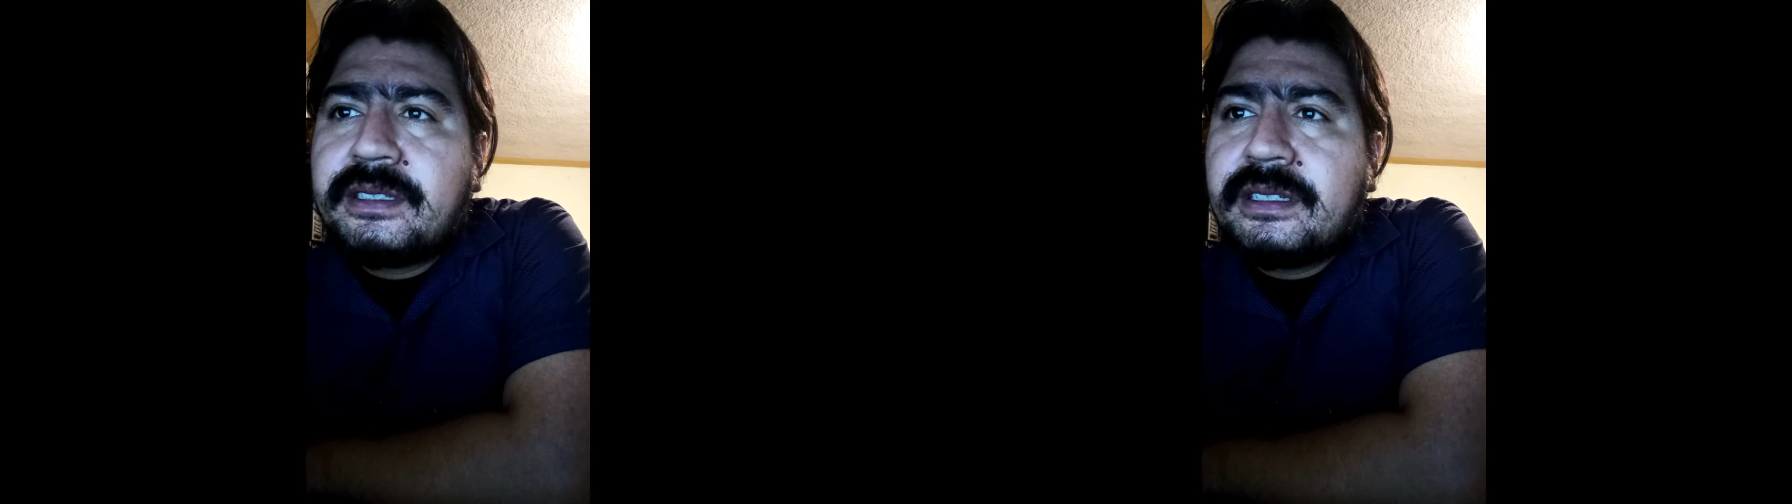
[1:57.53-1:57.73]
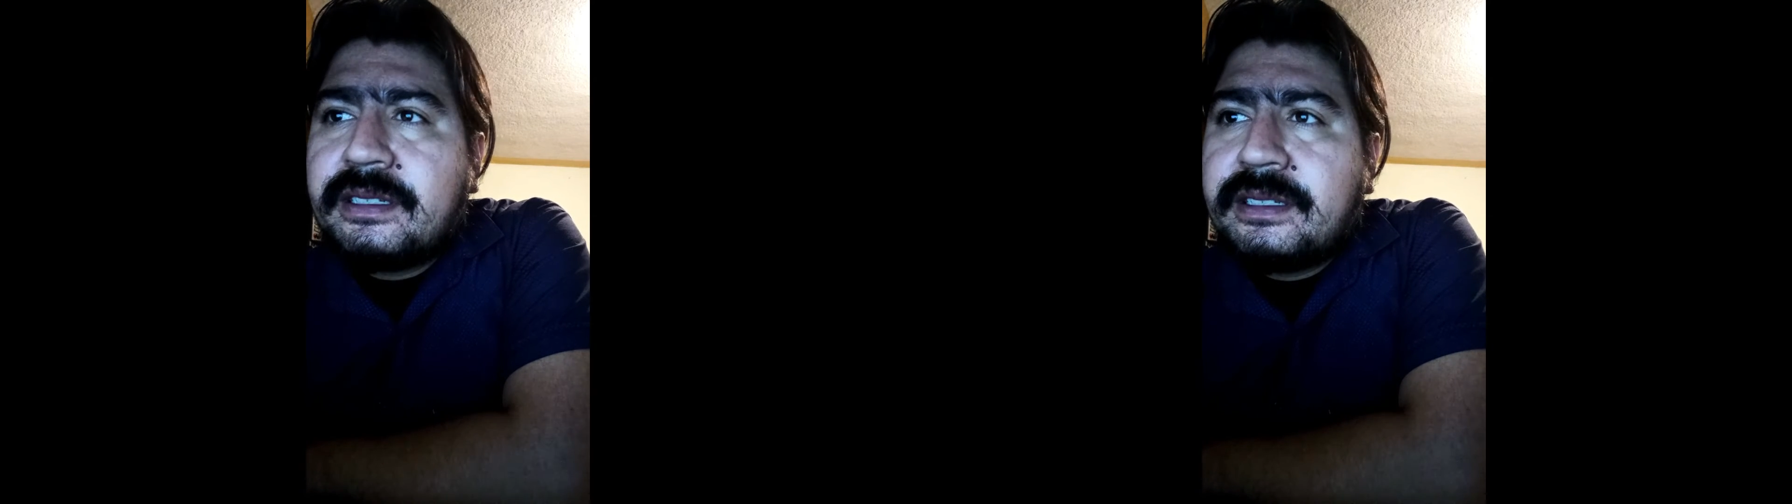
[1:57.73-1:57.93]

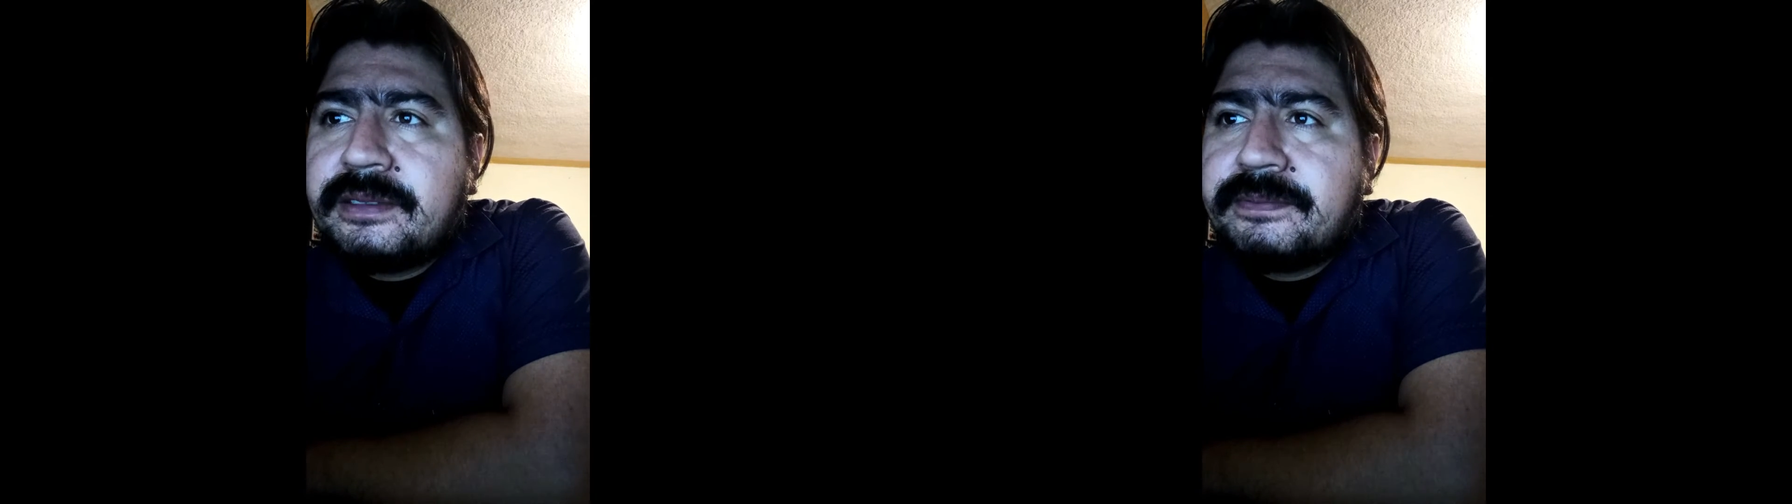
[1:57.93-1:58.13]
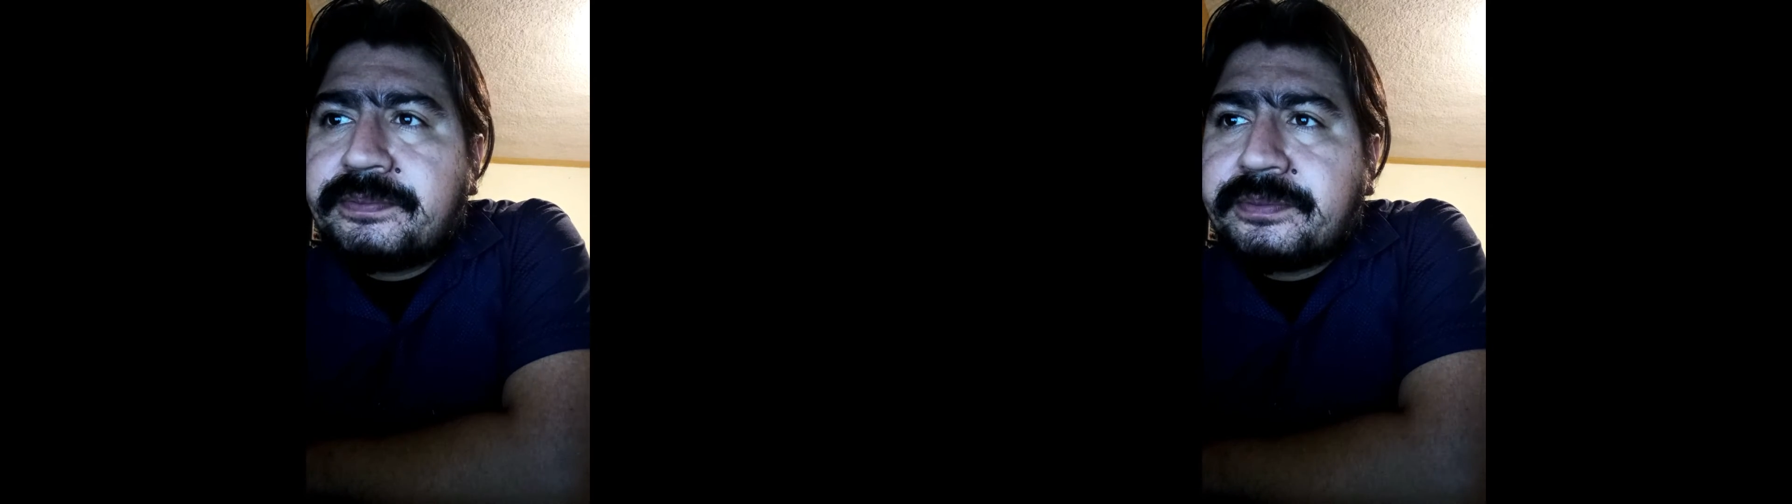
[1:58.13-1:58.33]

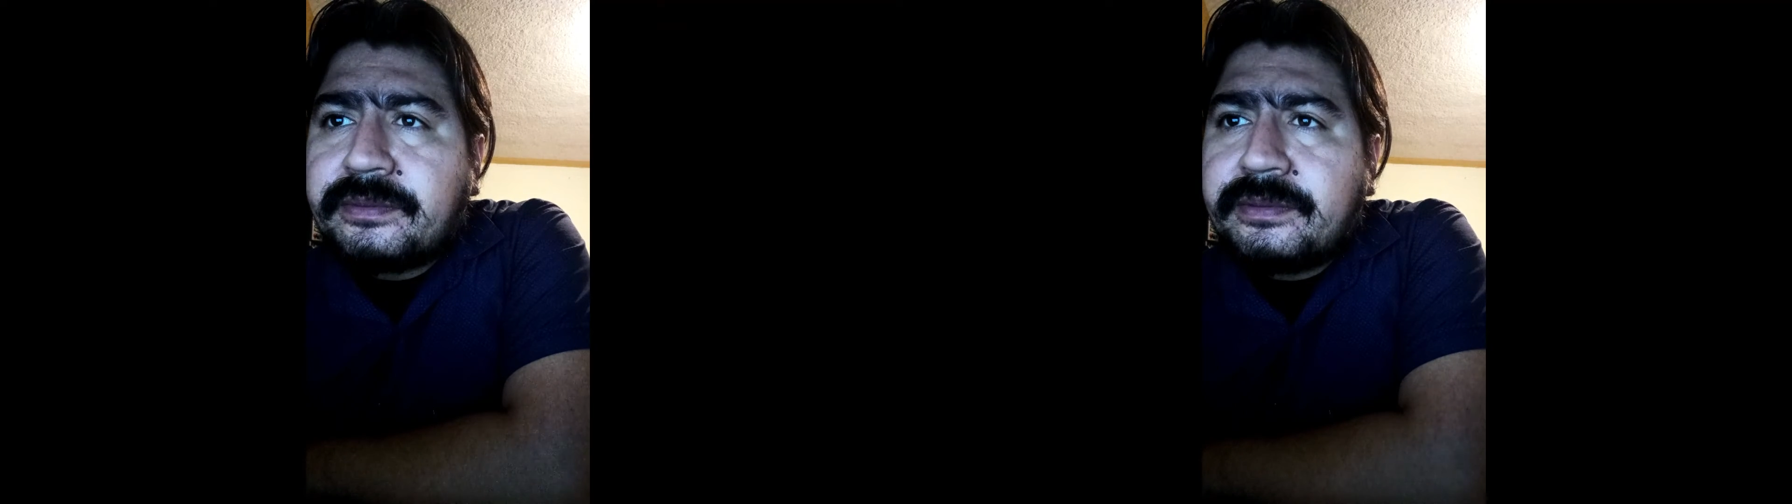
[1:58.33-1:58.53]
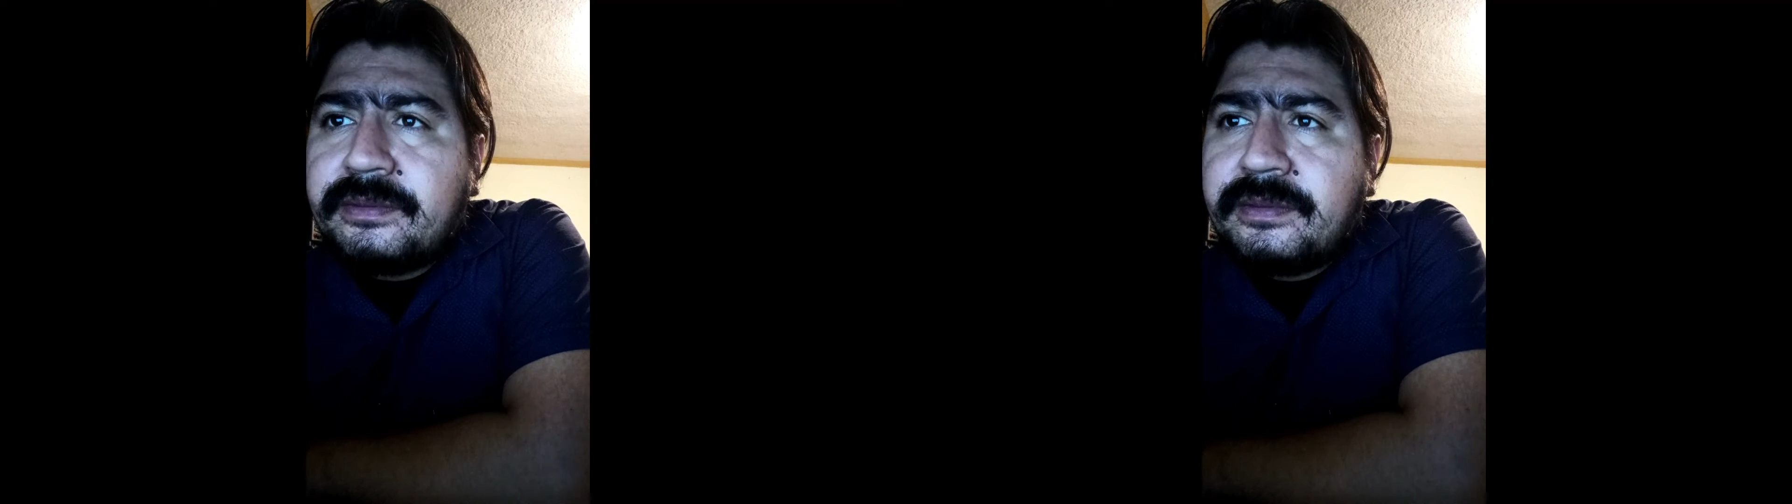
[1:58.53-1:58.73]

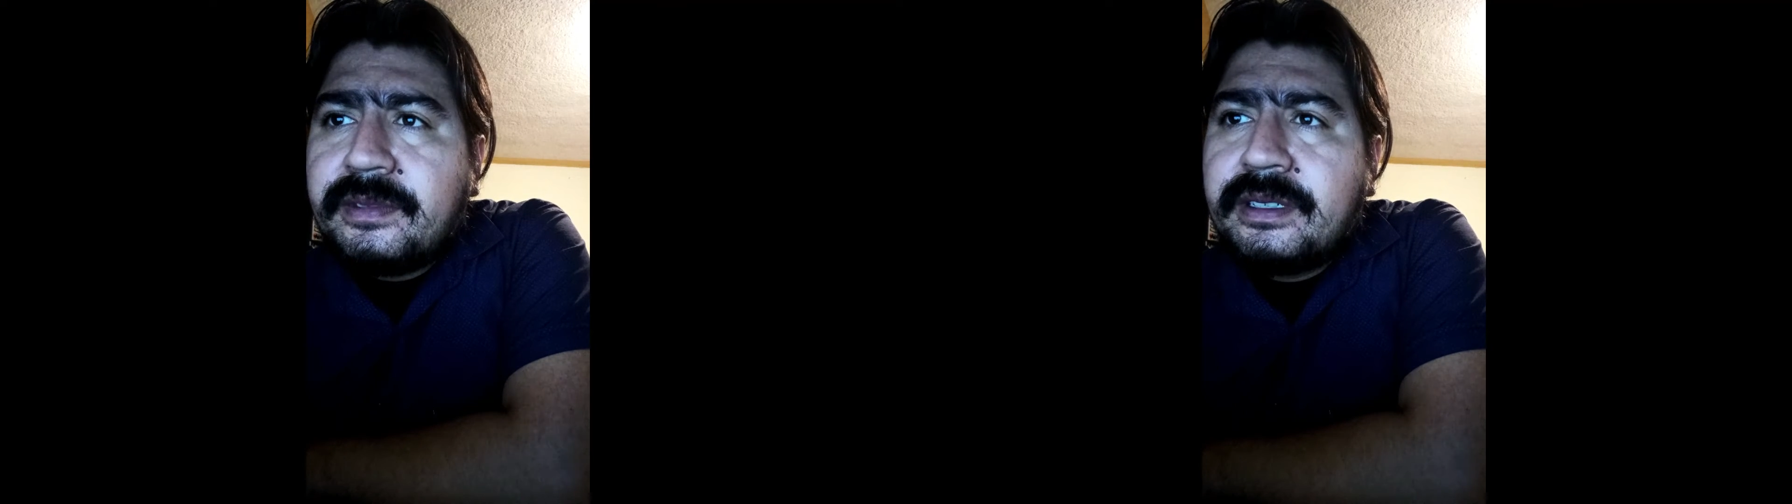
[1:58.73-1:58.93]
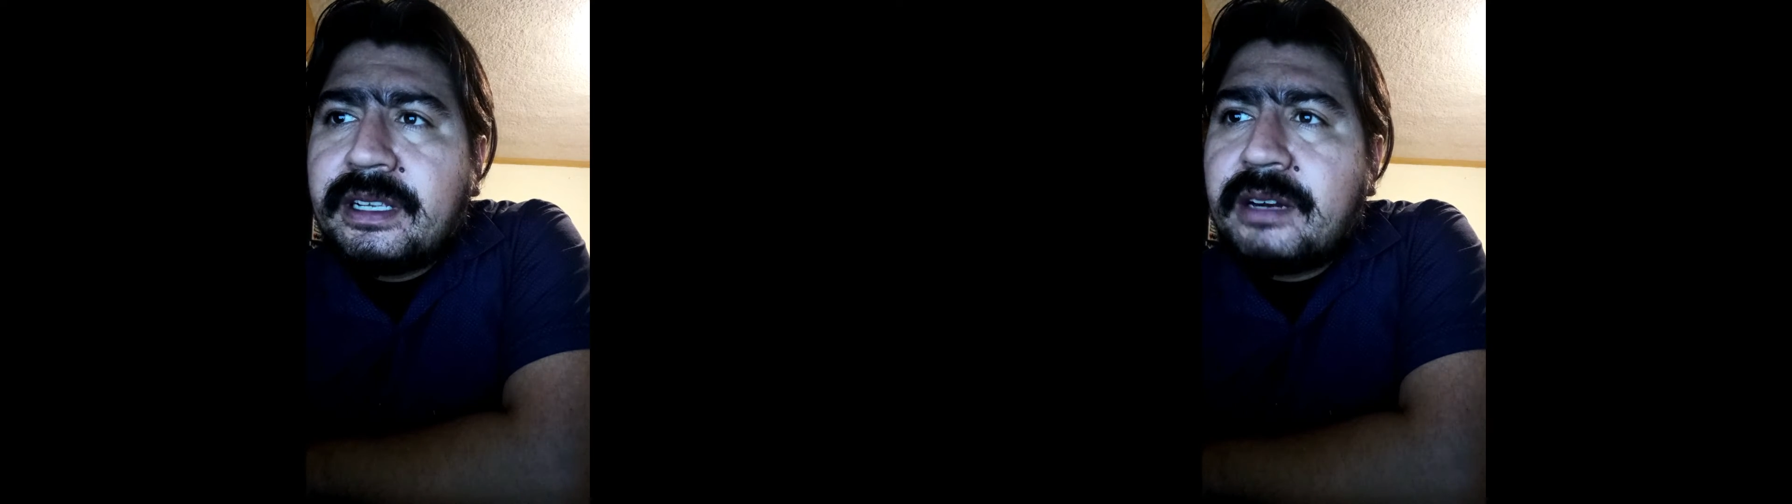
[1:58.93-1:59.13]

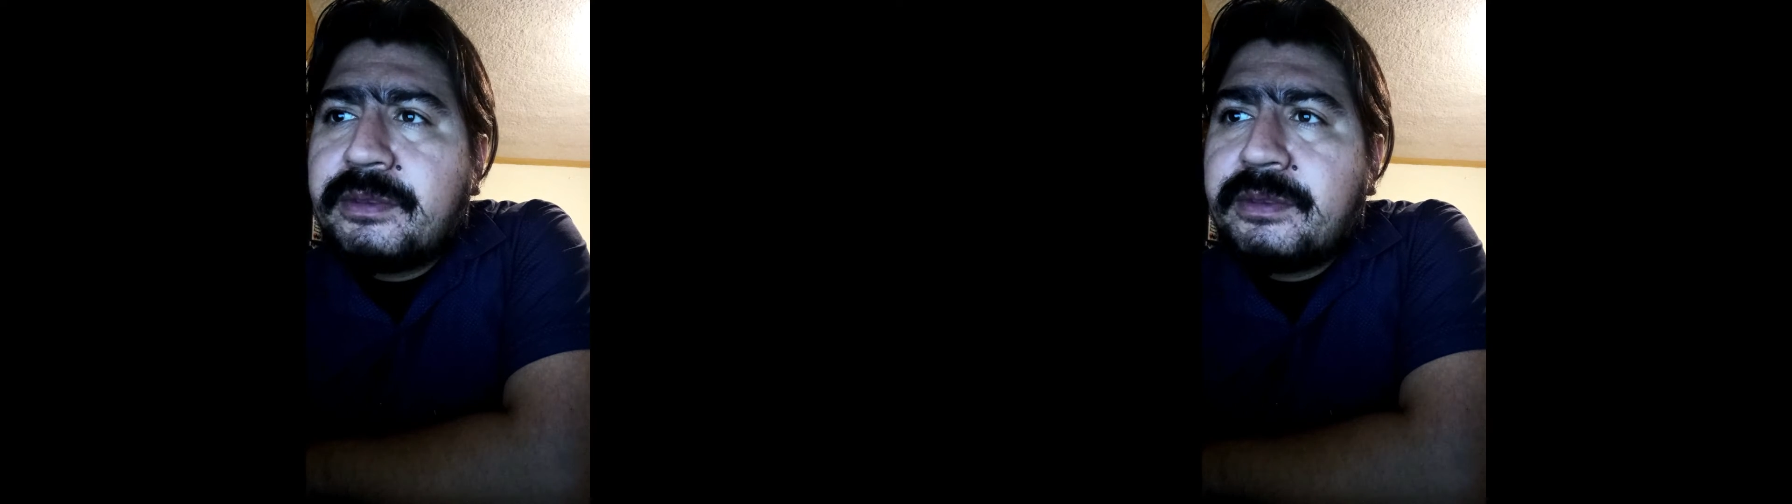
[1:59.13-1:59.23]
there are